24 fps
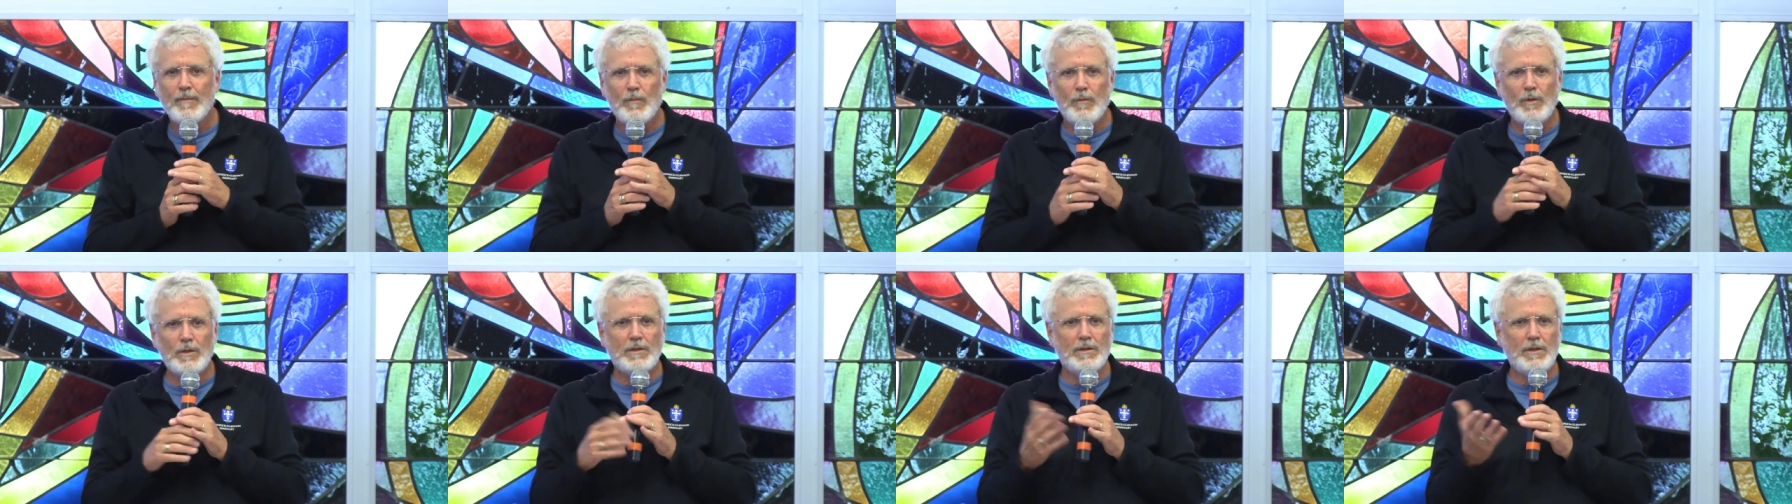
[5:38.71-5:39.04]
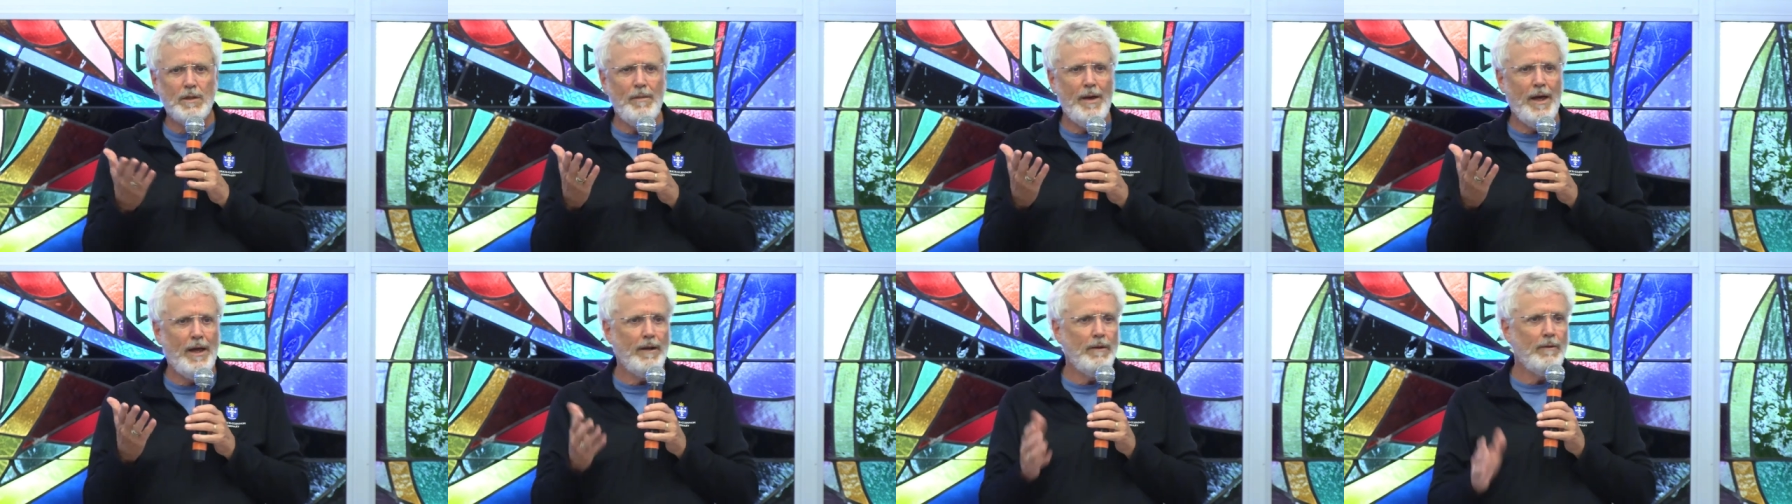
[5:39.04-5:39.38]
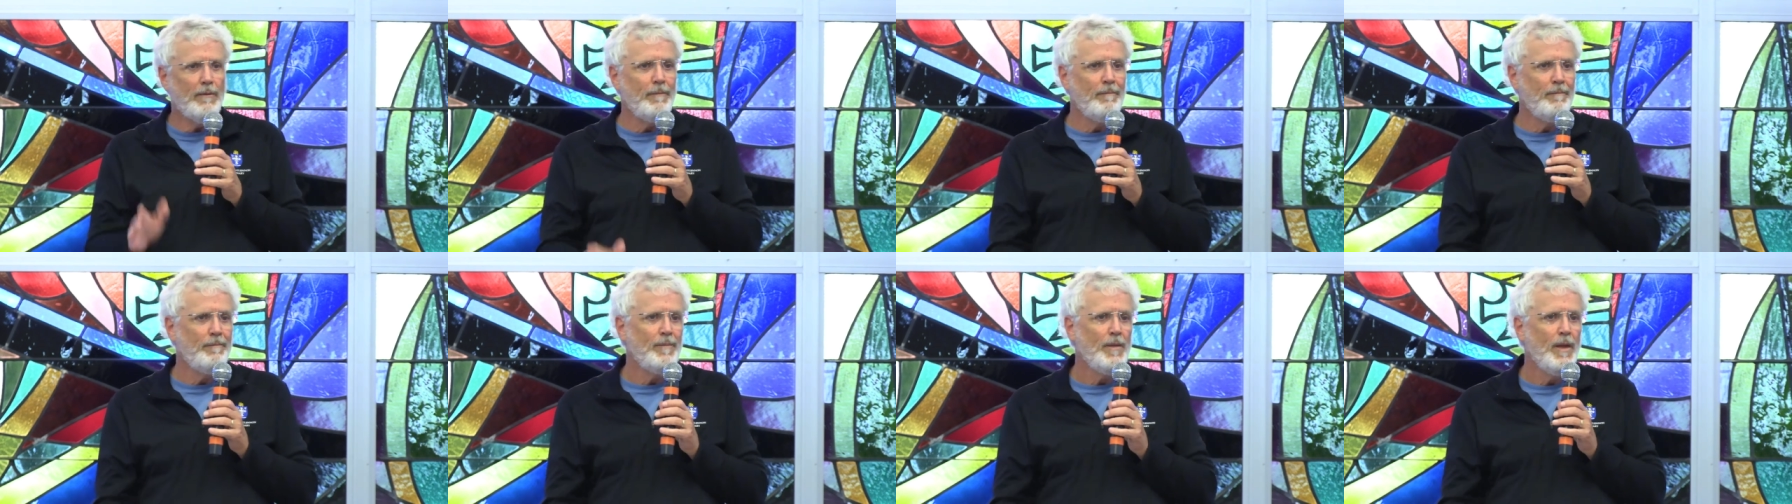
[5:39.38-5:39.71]
What's the matter?
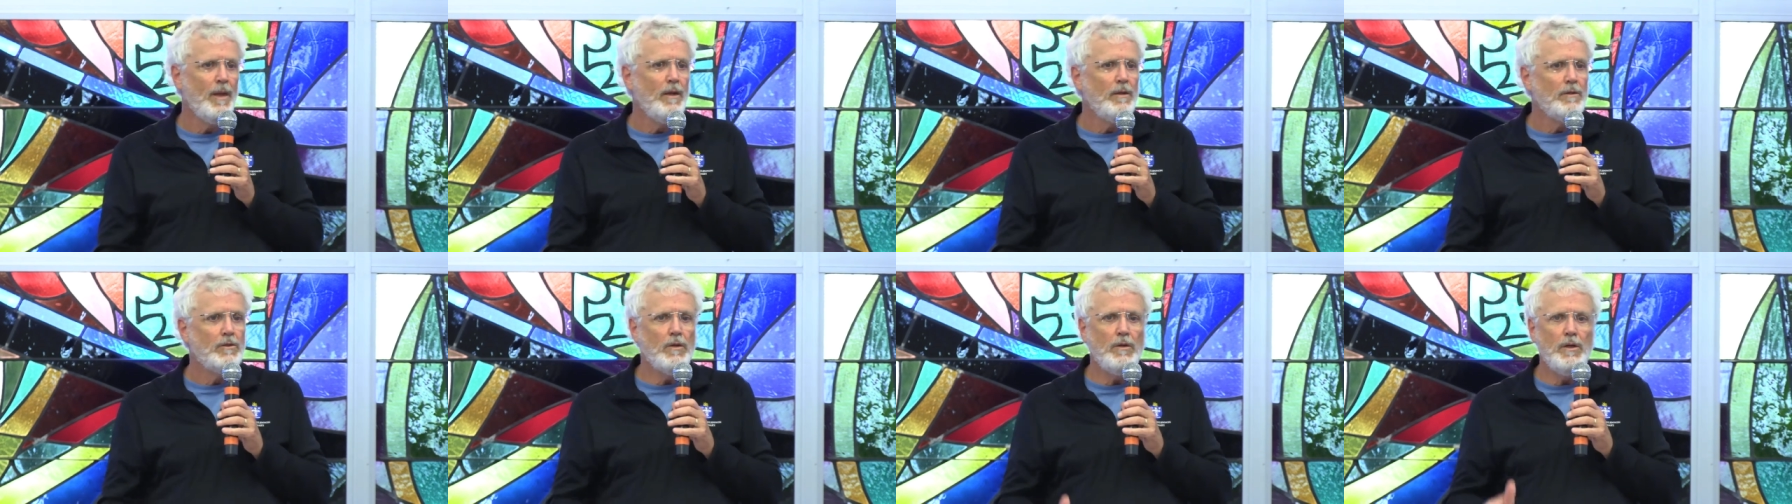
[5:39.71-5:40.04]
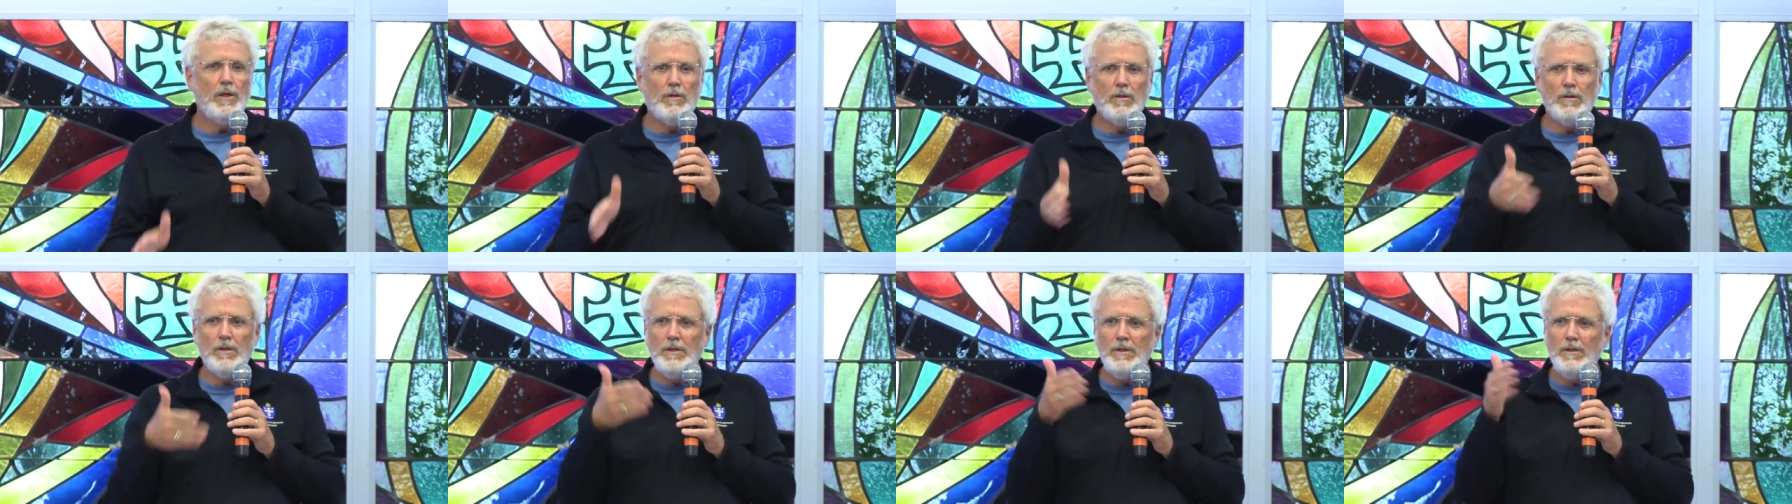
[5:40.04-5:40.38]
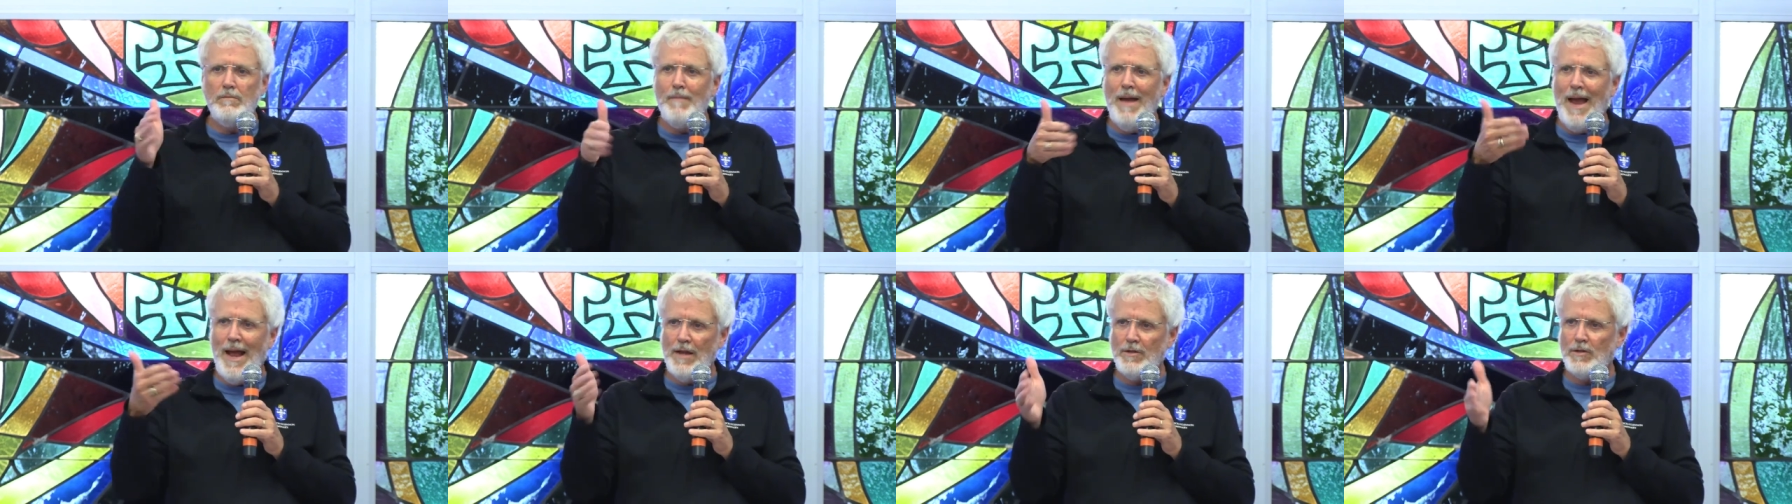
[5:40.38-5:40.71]
So he
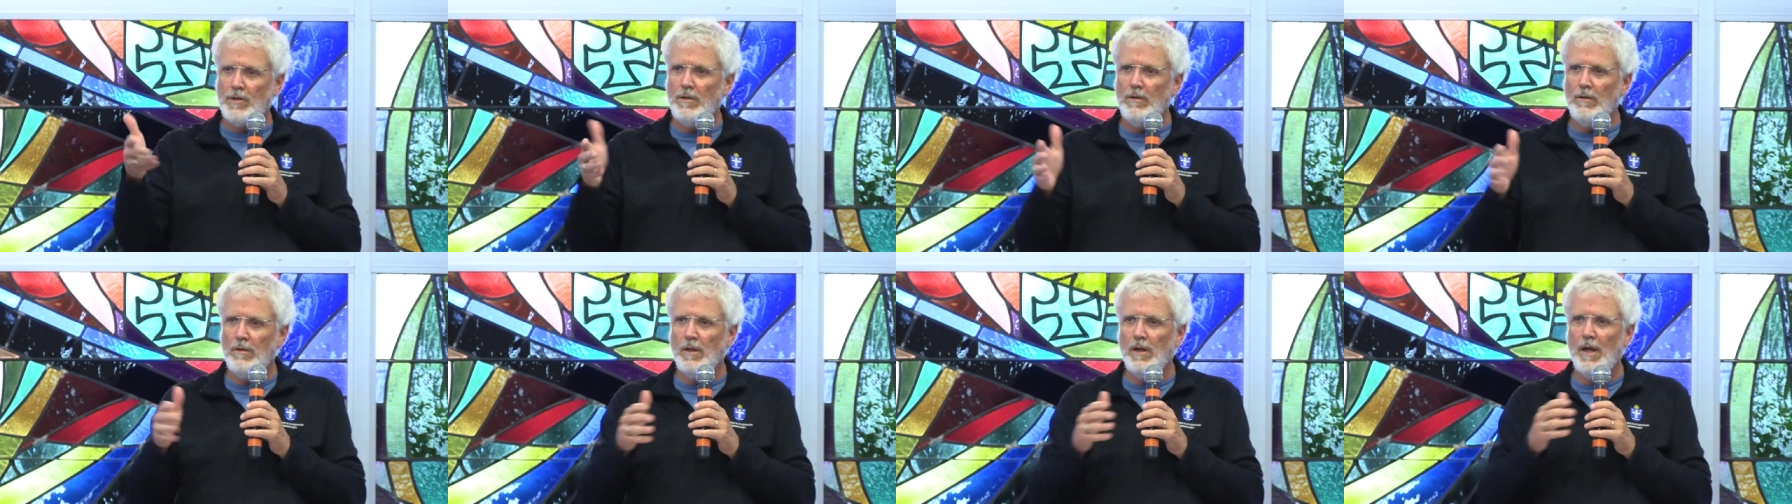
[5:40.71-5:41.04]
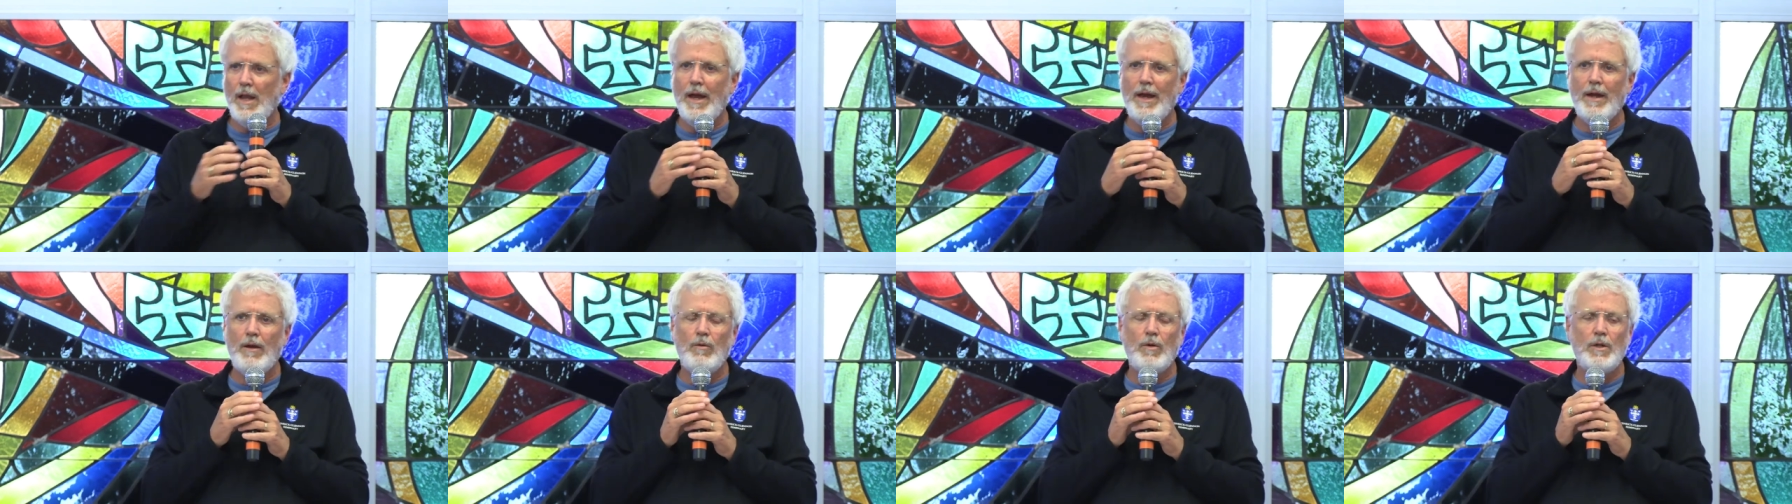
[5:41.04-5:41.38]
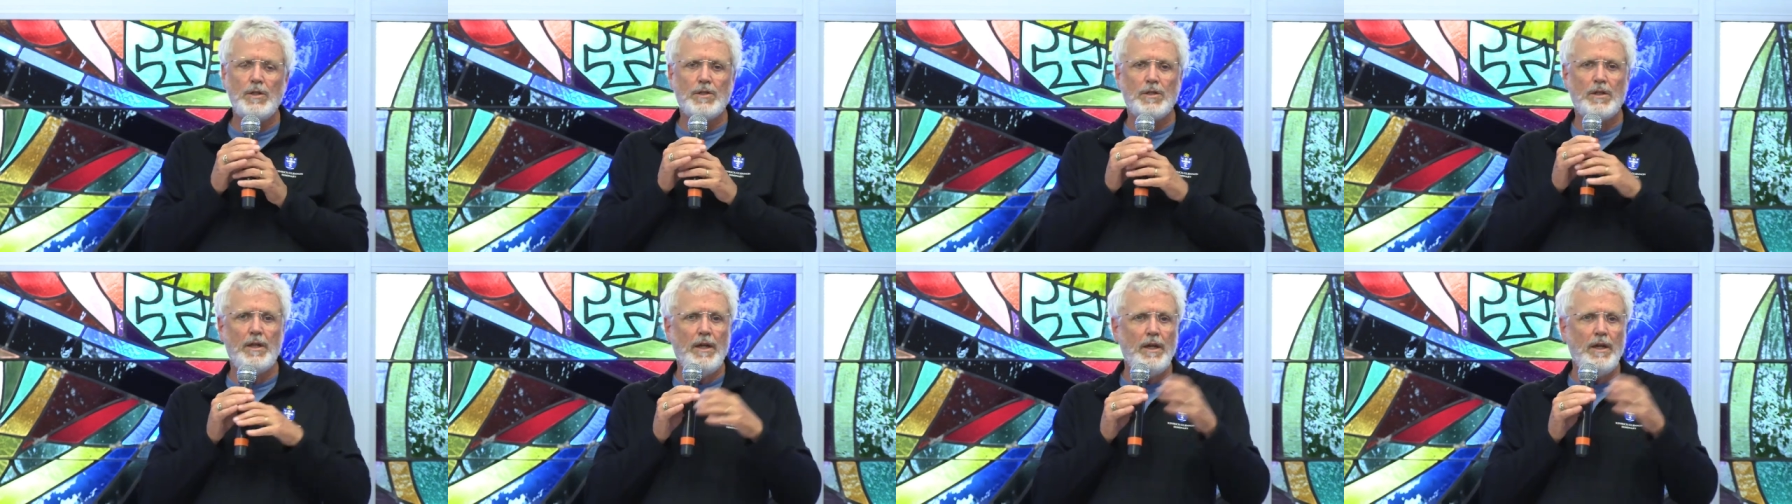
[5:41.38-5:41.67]
couldn't master the language.